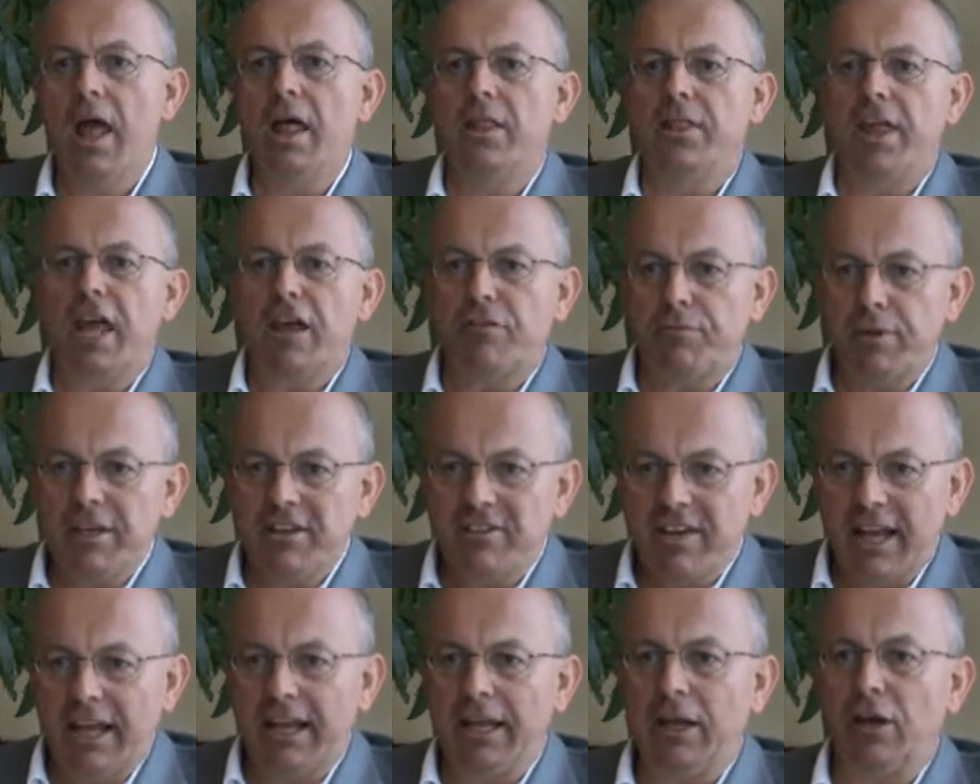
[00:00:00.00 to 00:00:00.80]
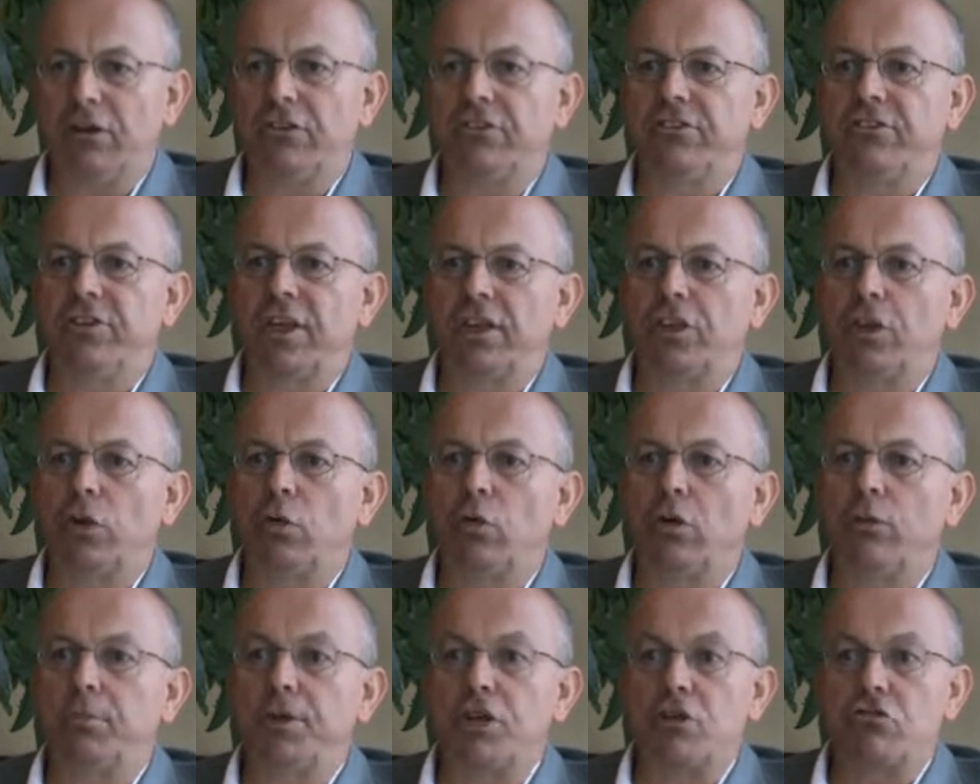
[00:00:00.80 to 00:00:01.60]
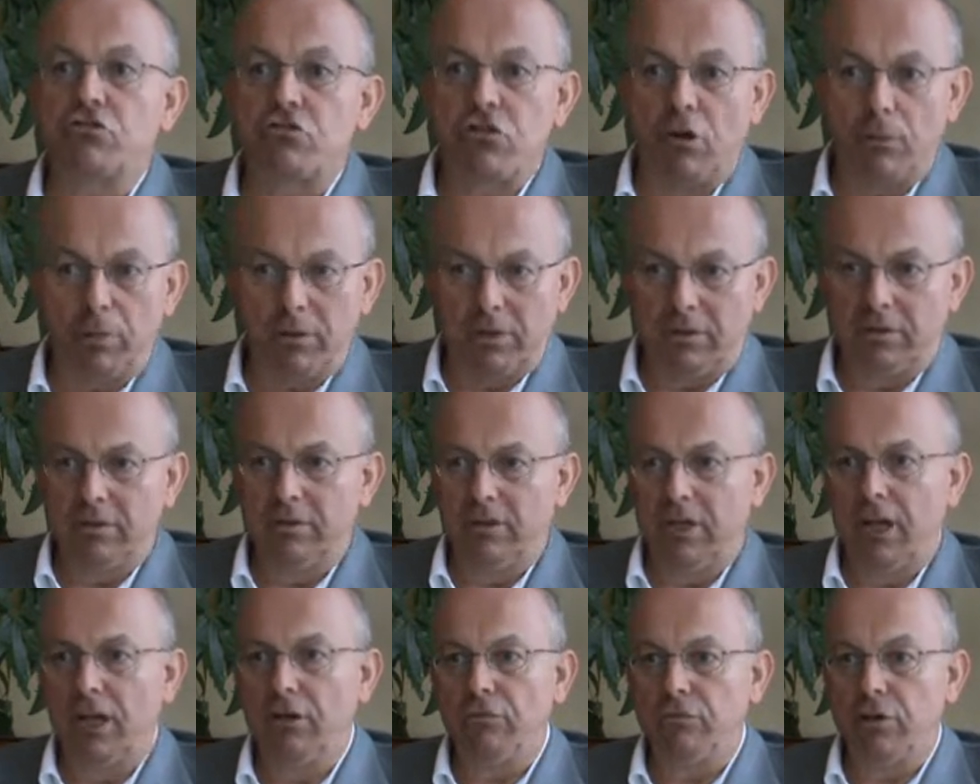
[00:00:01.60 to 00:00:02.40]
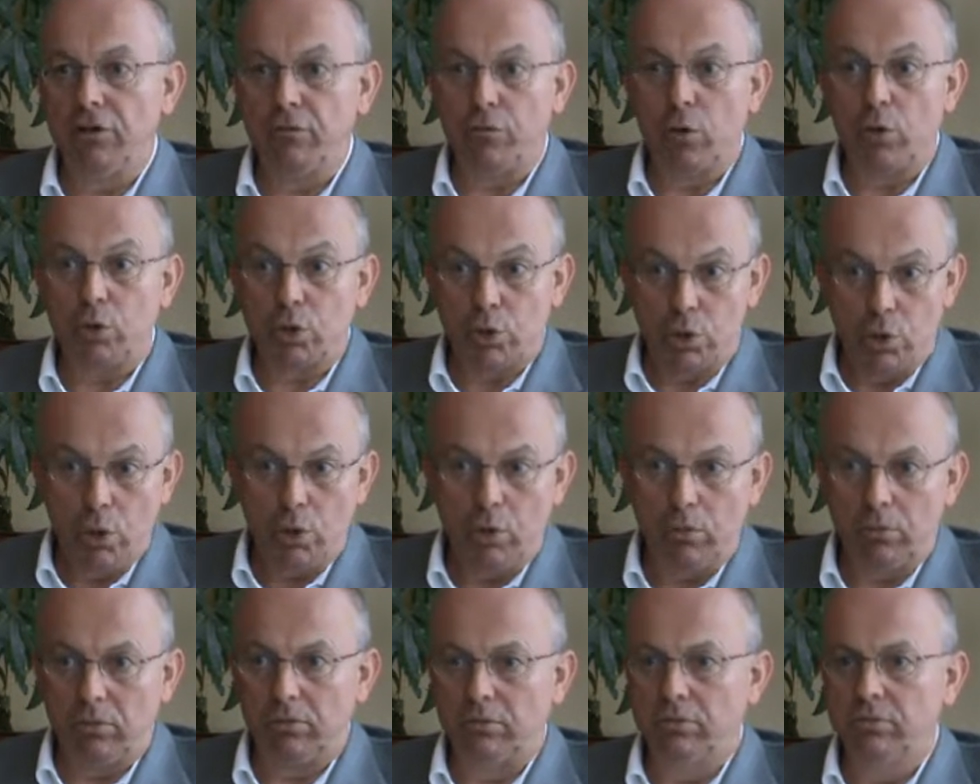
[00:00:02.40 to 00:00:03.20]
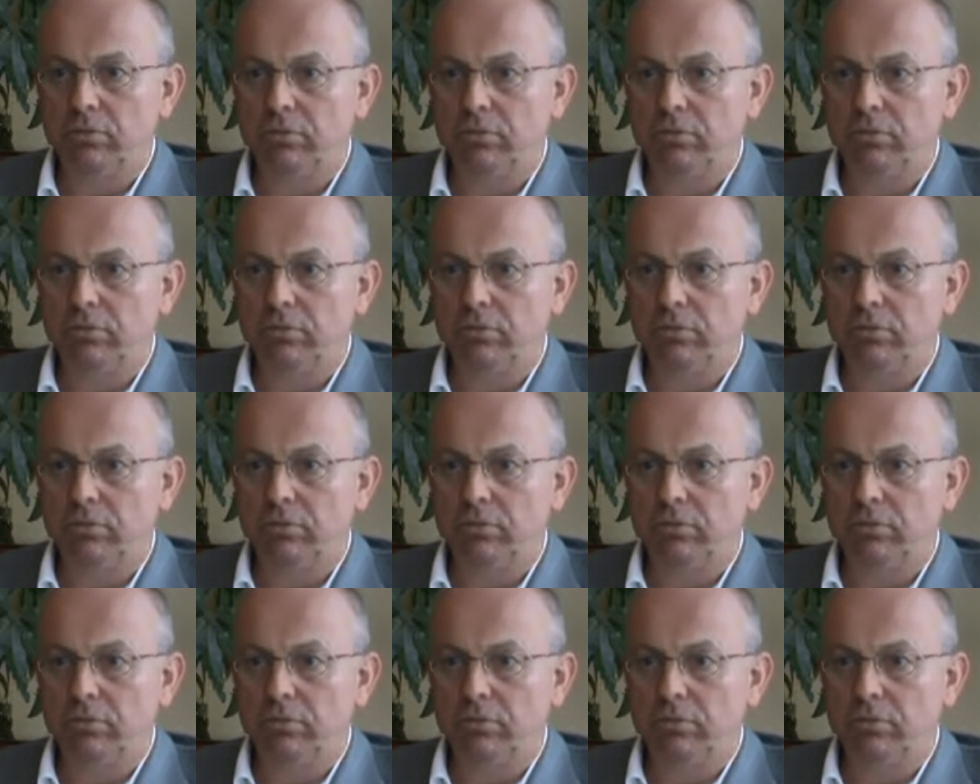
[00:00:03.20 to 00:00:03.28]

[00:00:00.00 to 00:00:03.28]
They have been telling us that there will be trouble if we vote no,